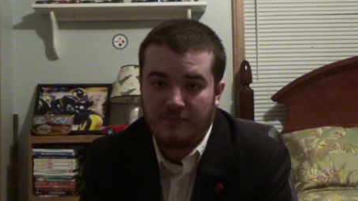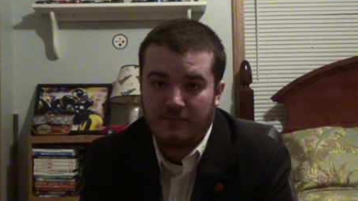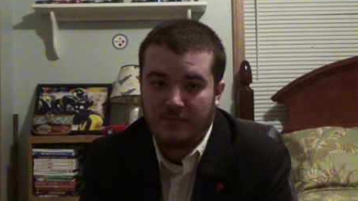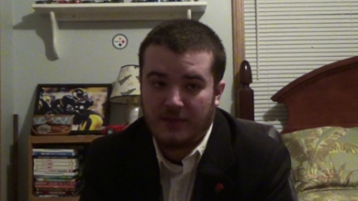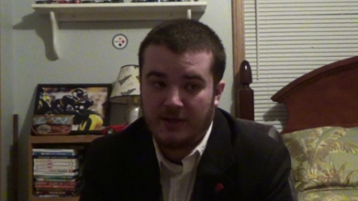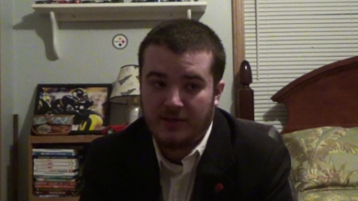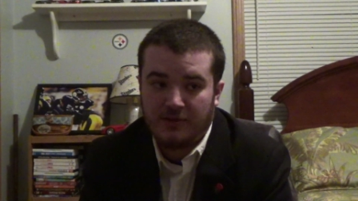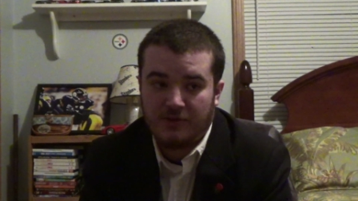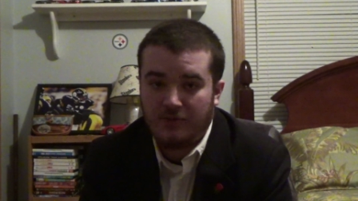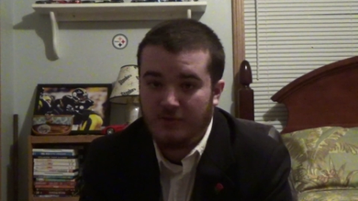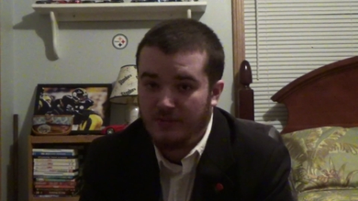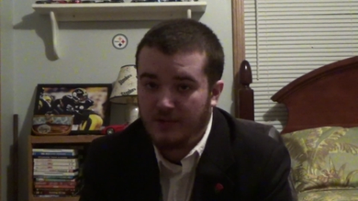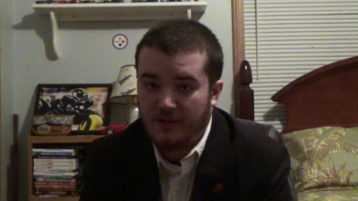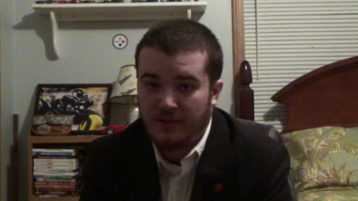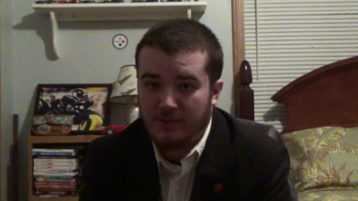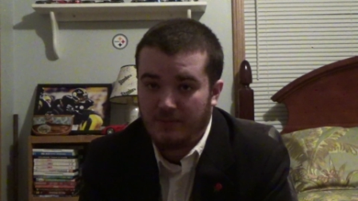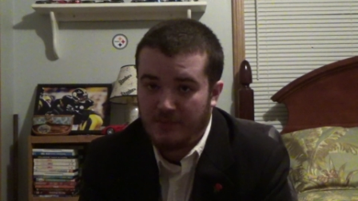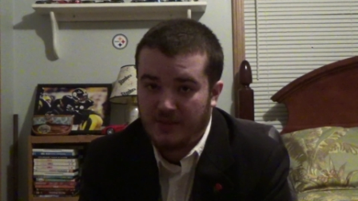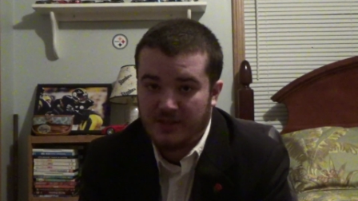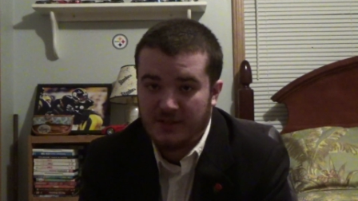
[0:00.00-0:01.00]
I do
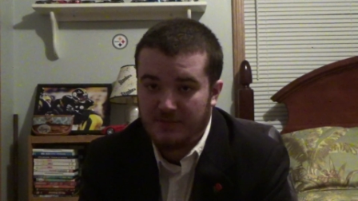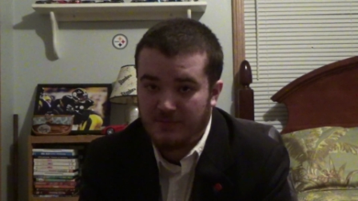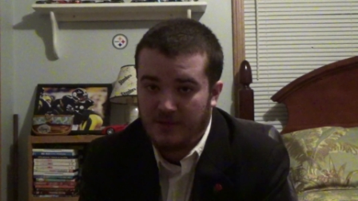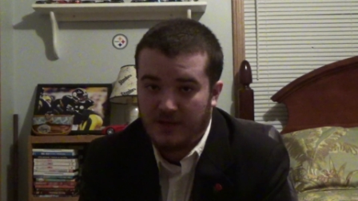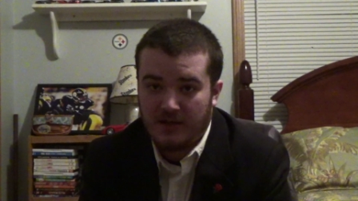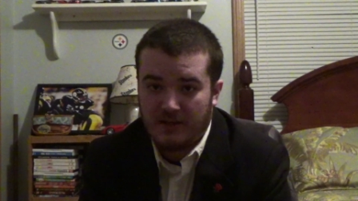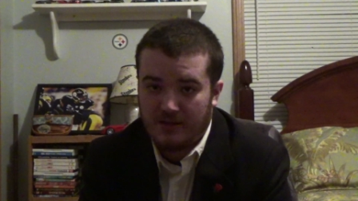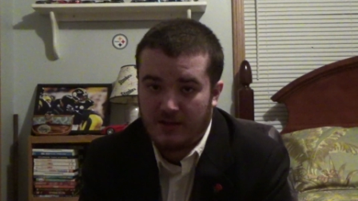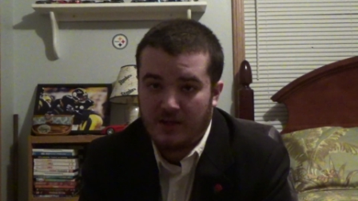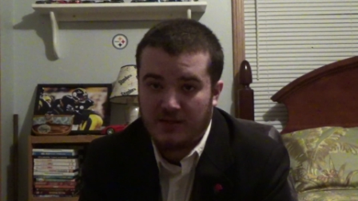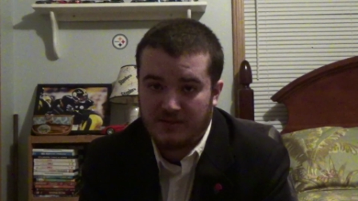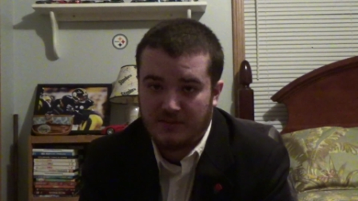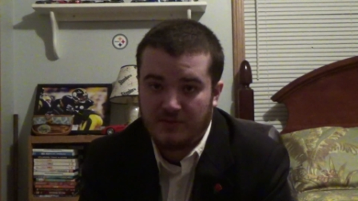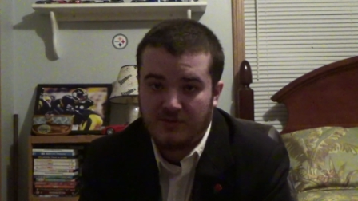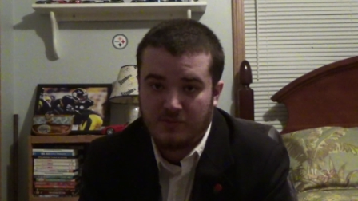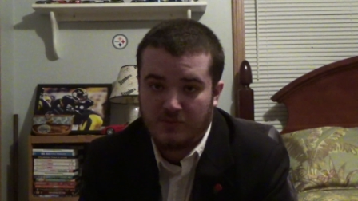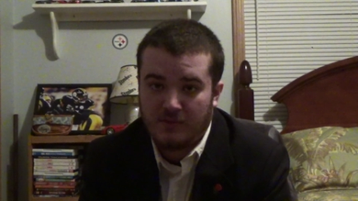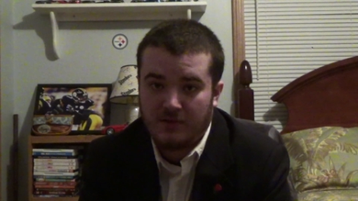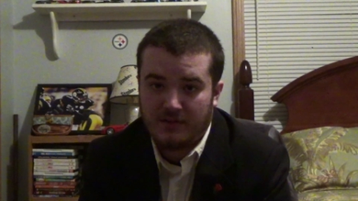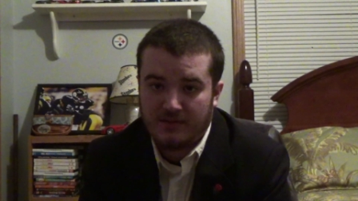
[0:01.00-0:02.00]
really miss my class of
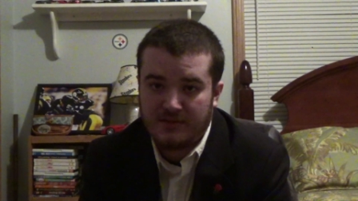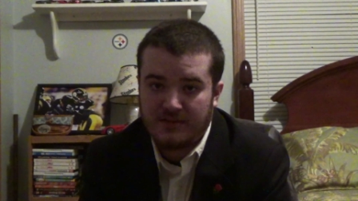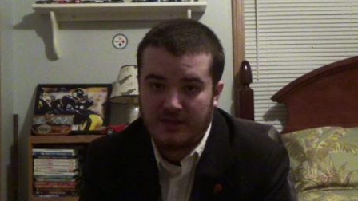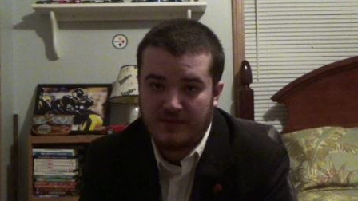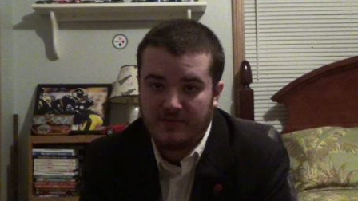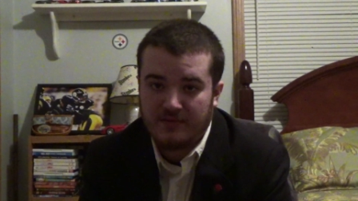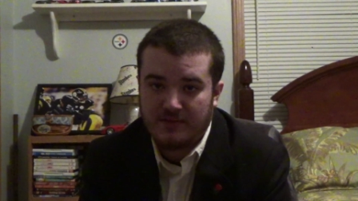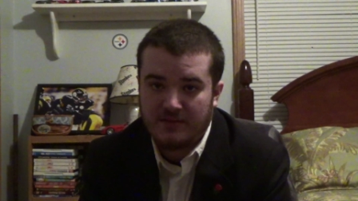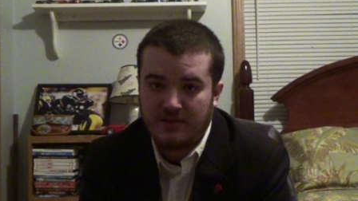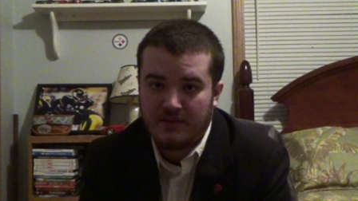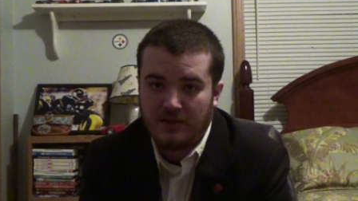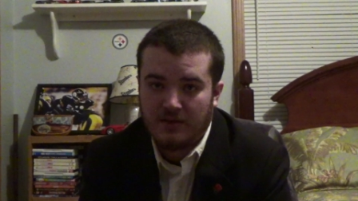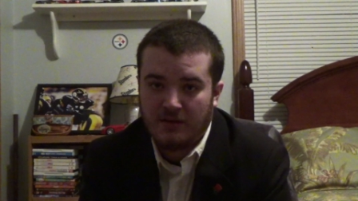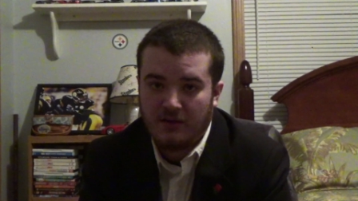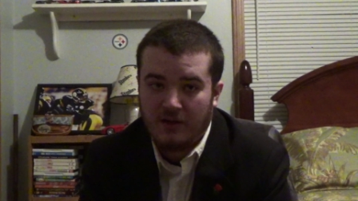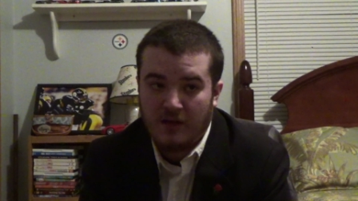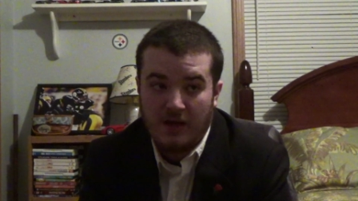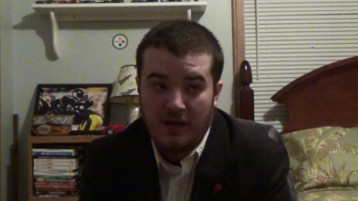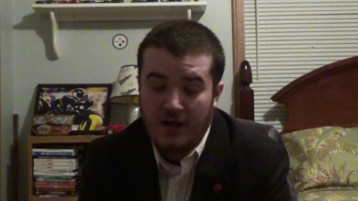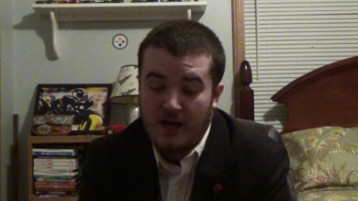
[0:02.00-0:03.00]
2017.
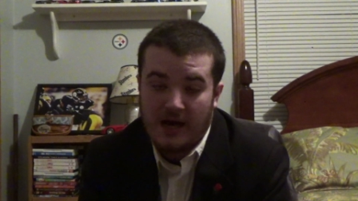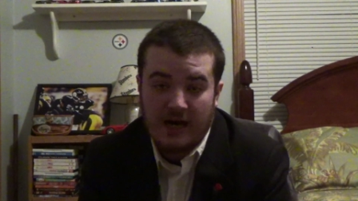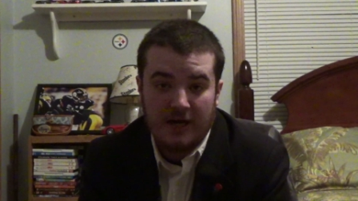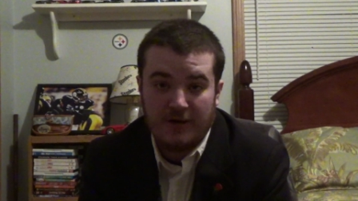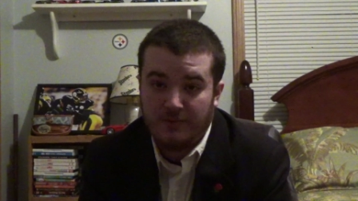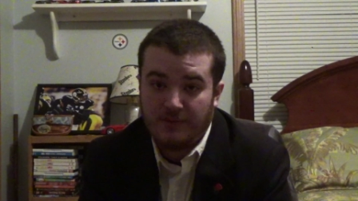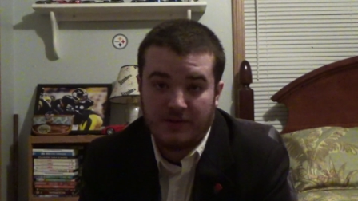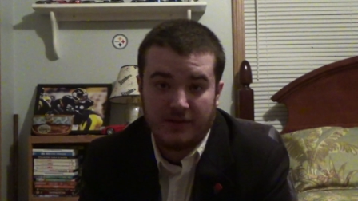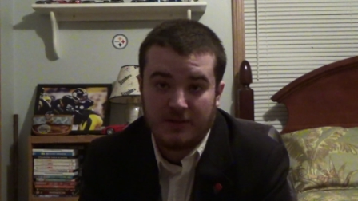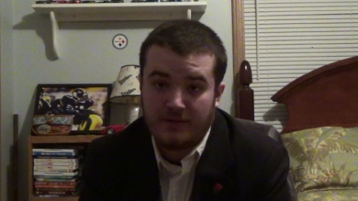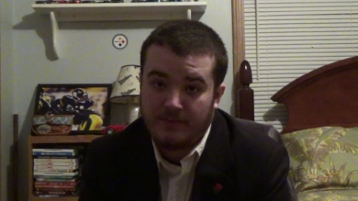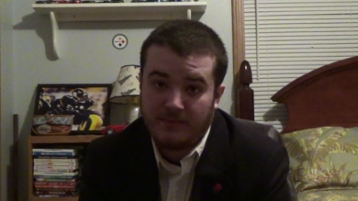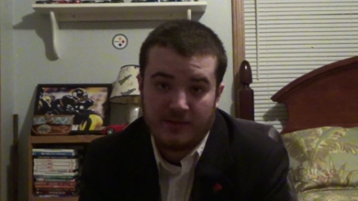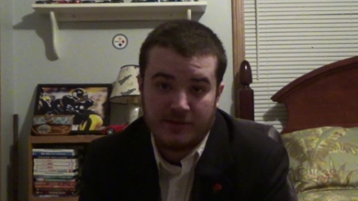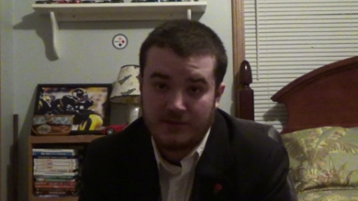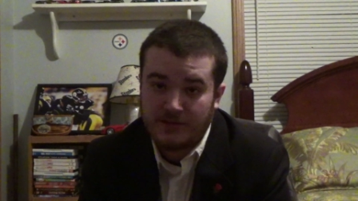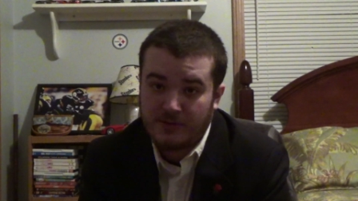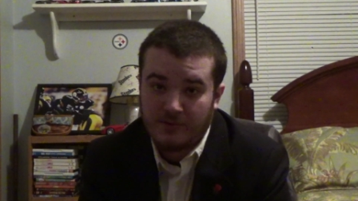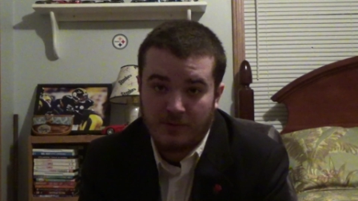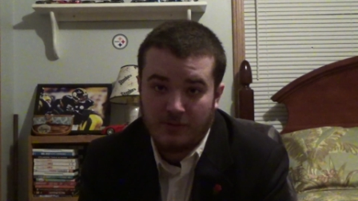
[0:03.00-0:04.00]
I really
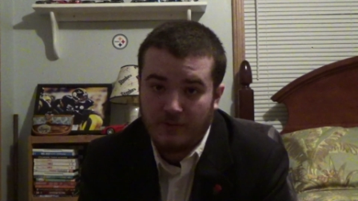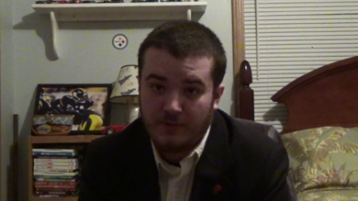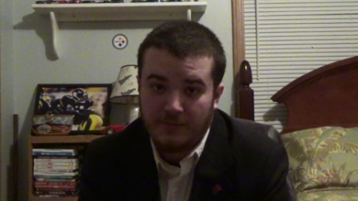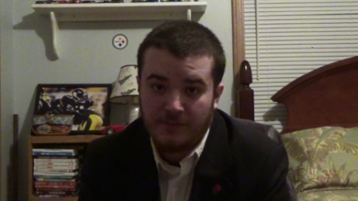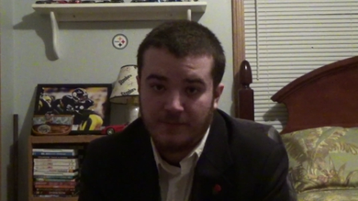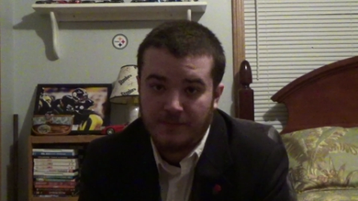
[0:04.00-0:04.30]
miss school